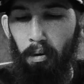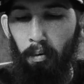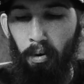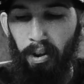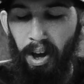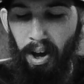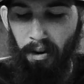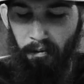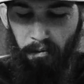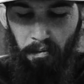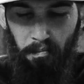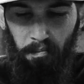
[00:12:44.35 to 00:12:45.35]
we only
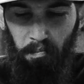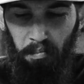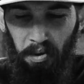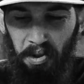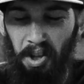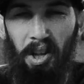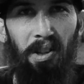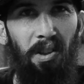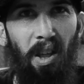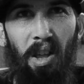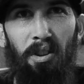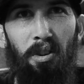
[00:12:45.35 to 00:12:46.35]
have 6
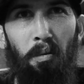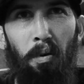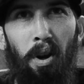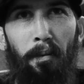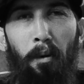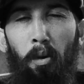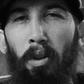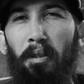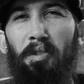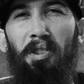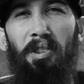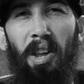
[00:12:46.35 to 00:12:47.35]
things to worry about. We only
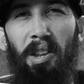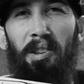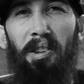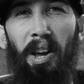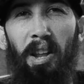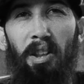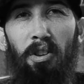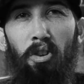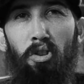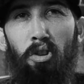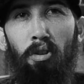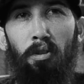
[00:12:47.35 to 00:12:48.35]
have 6 settings
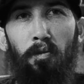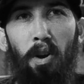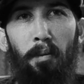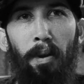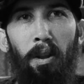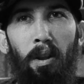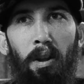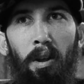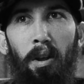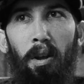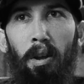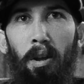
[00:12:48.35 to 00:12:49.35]
to choose from, and
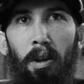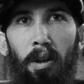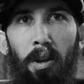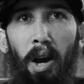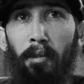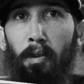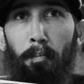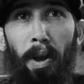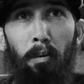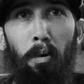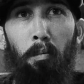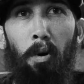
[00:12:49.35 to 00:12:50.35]
God
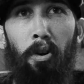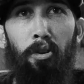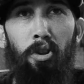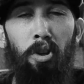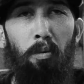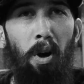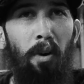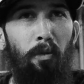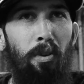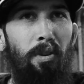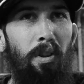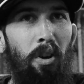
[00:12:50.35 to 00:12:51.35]
forbid we're 1 or 2
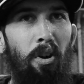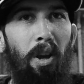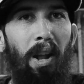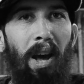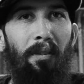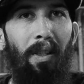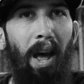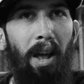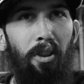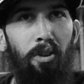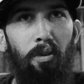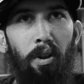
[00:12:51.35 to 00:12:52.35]
off, we're still going to have
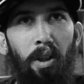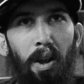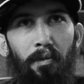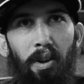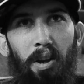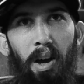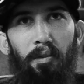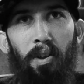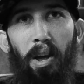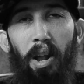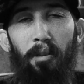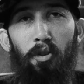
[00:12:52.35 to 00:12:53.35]
latitude enough to
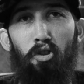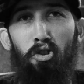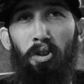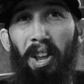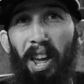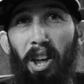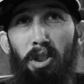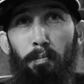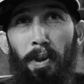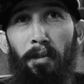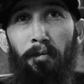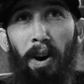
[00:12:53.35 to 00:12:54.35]
cover that. If you're shooting
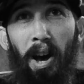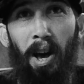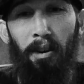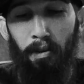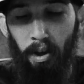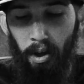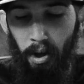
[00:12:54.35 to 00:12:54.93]
HP5,